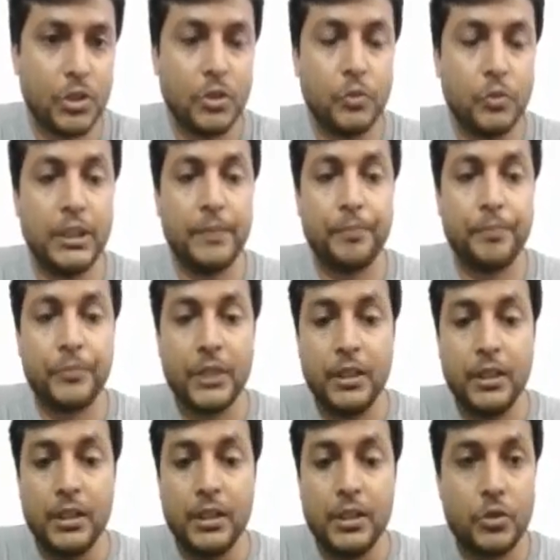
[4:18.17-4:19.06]
Well,
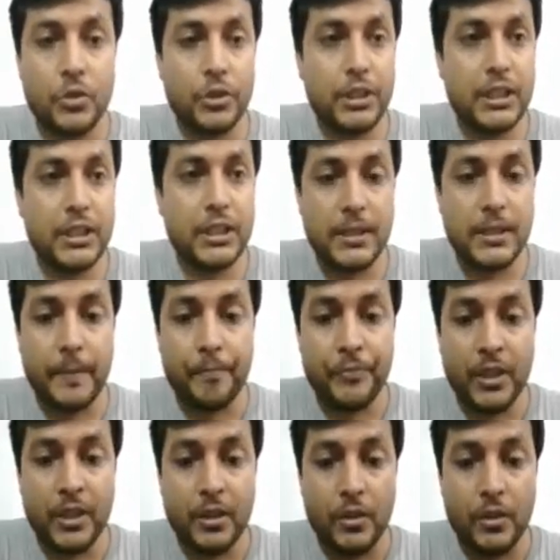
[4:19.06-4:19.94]
so this
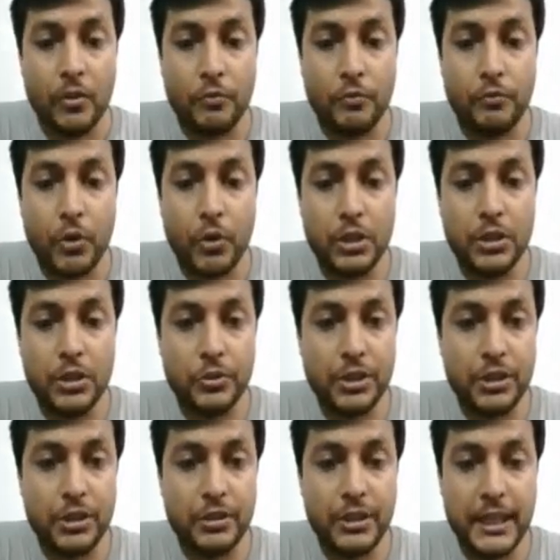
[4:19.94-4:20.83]

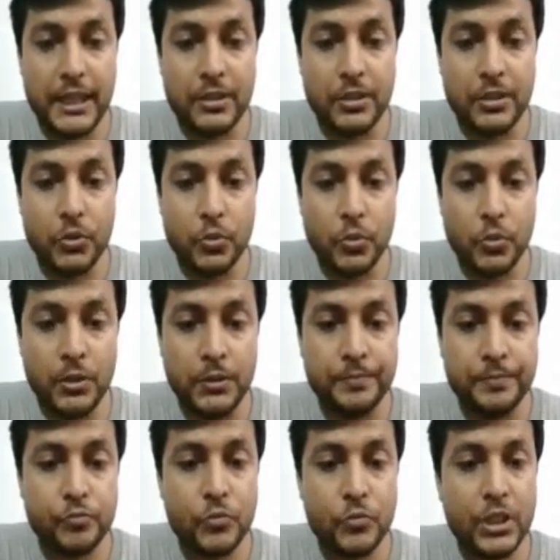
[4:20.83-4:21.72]
volutin
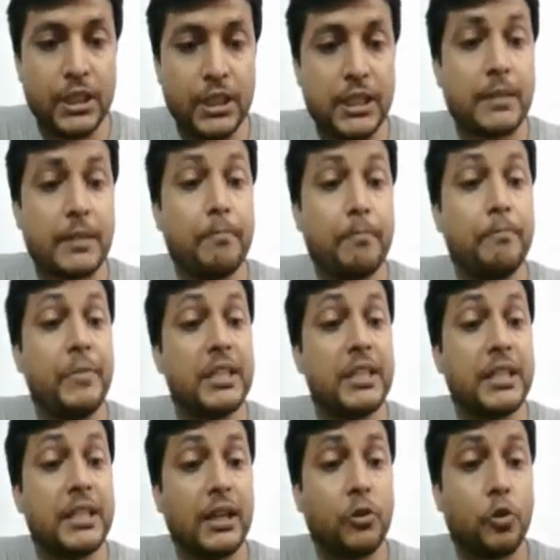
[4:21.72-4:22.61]
granule is
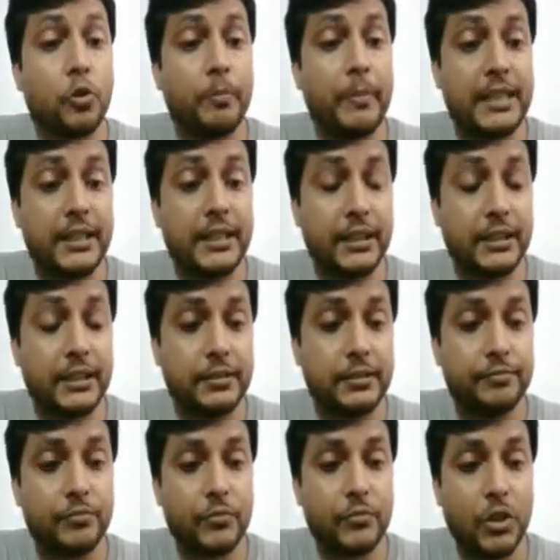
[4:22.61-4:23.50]
metachromatic.
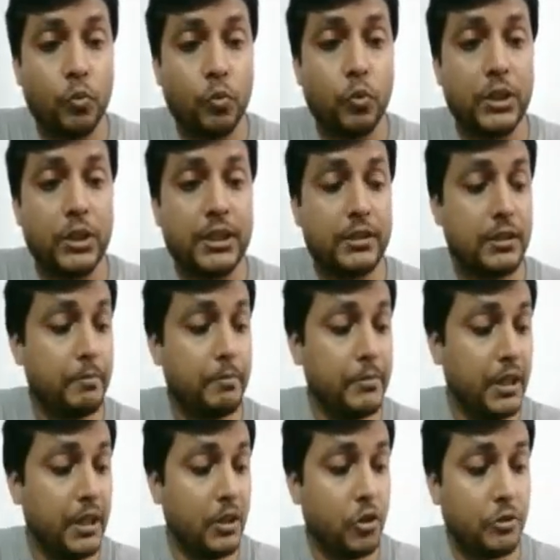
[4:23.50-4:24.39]
What is the
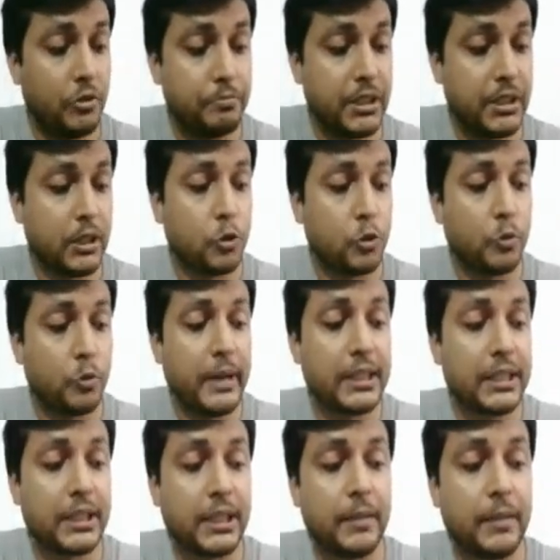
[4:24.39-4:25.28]
meaning of
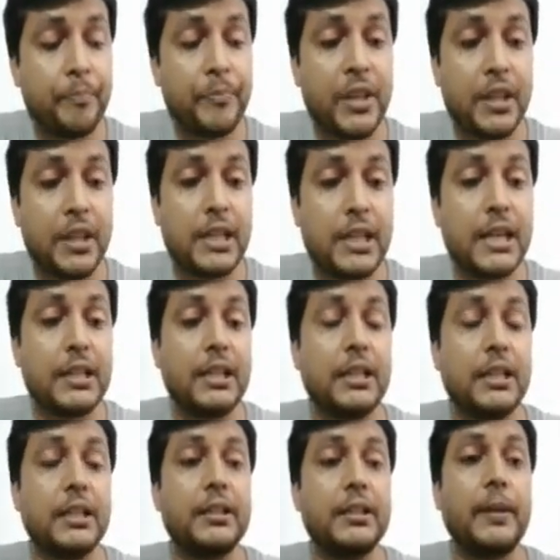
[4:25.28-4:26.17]
metachromatic? That
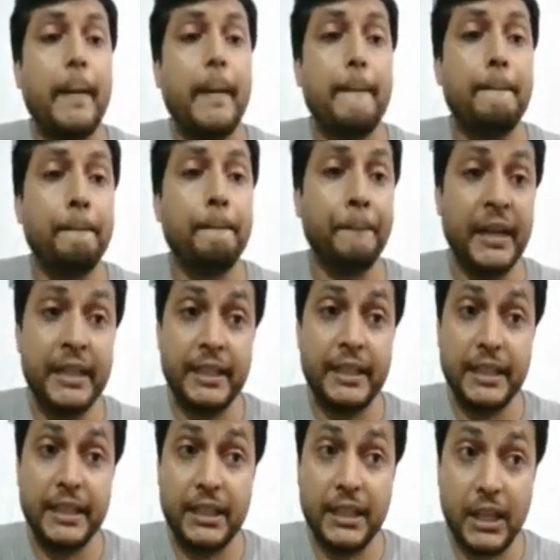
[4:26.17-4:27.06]
it is
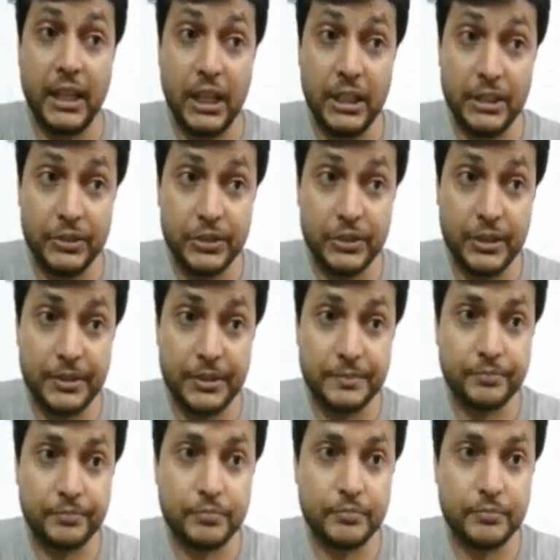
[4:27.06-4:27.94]
multicolored.
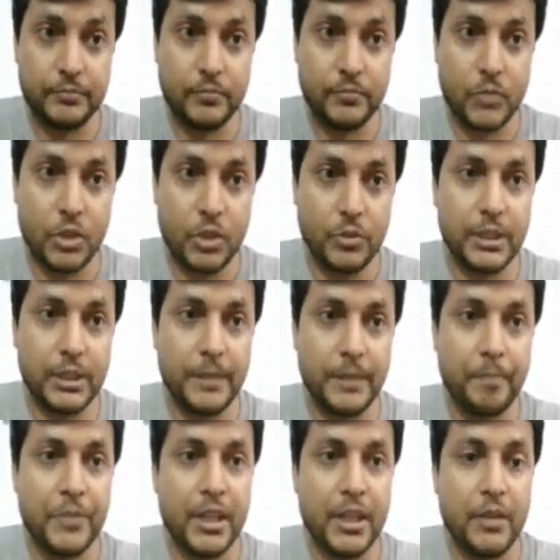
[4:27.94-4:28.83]
Okay,
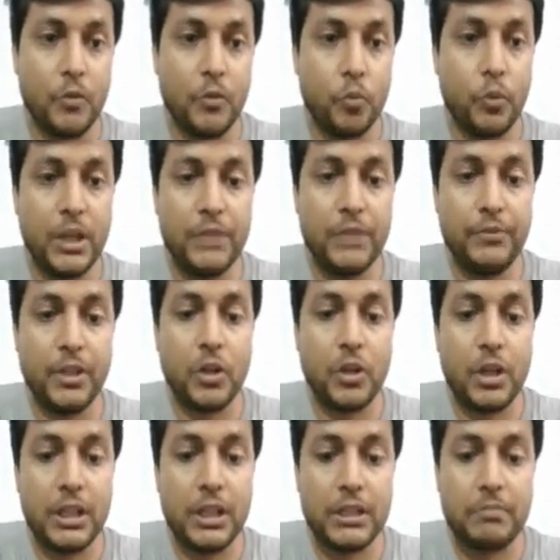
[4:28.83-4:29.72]
why we
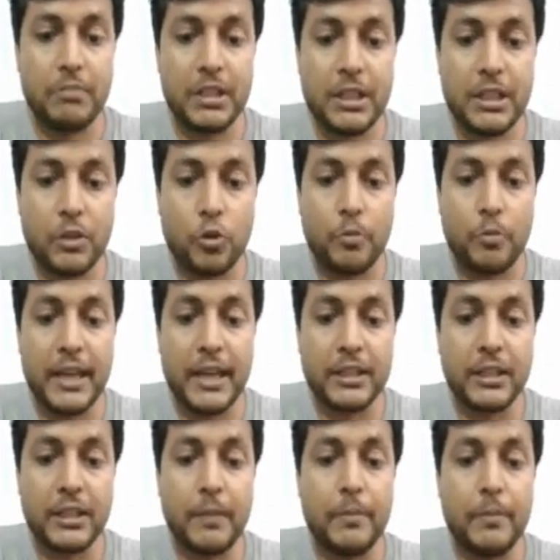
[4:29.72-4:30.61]
call it
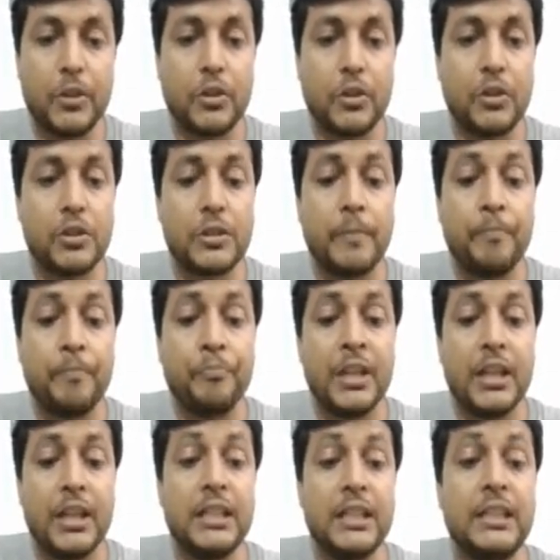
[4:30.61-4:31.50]
metachromatic? Because
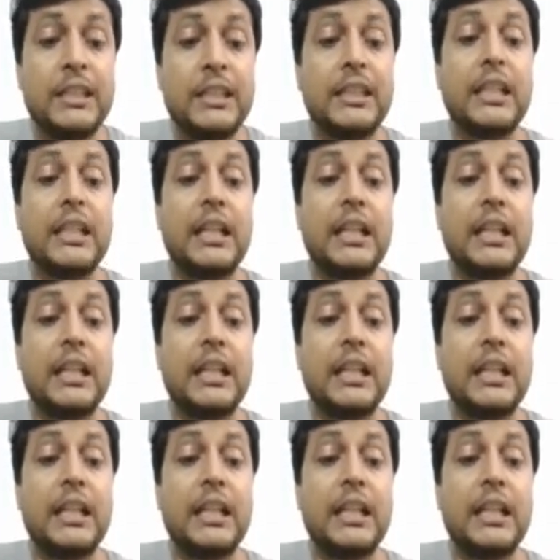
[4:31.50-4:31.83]
it